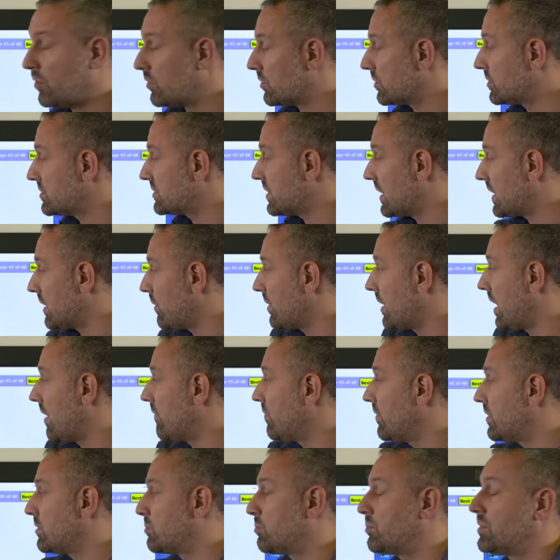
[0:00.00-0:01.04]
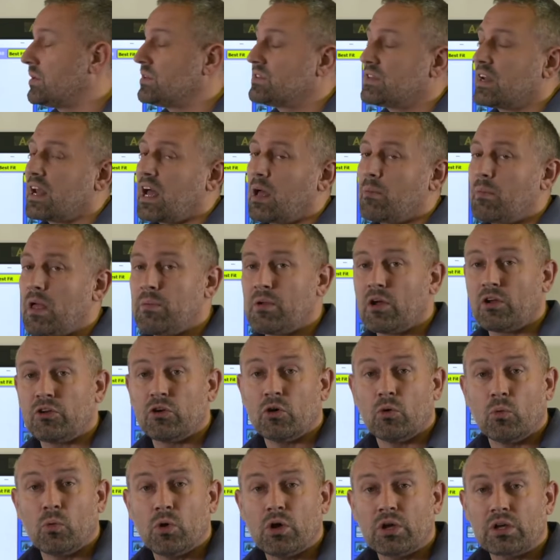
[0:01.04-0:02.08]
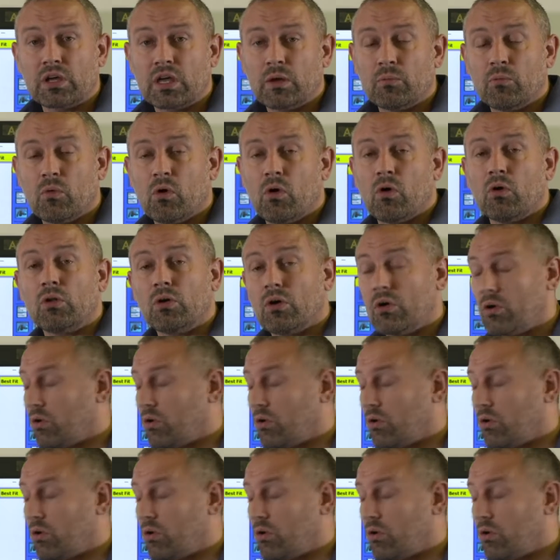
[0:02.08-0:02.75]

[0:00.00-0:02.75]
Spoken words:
books, and I would have this printed out maybe on your working wall